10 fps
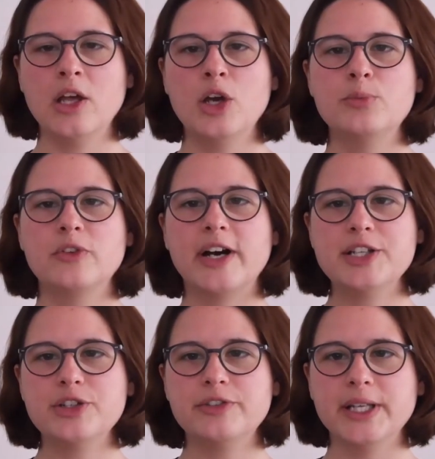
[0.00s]
Provide
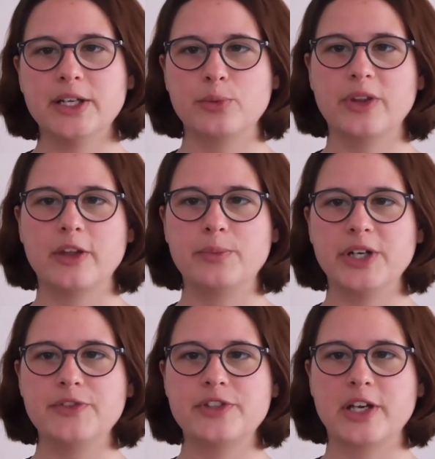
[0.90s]
your reader with a
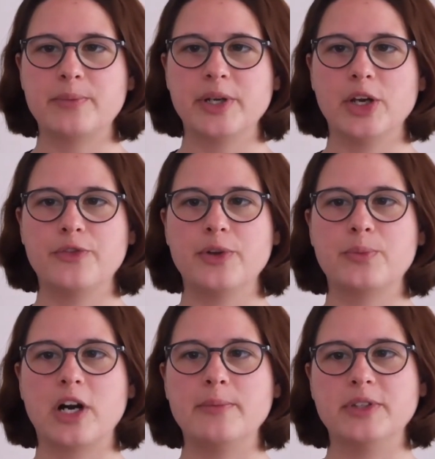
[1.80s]
brief summary of your
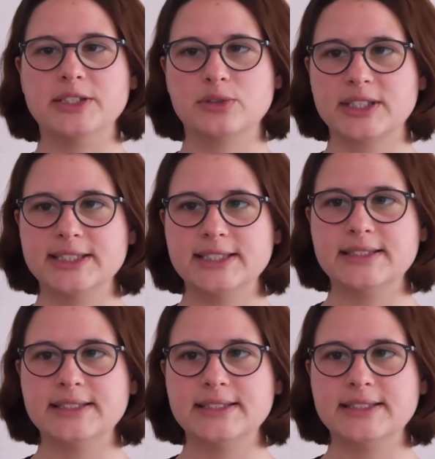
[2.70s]
primary sources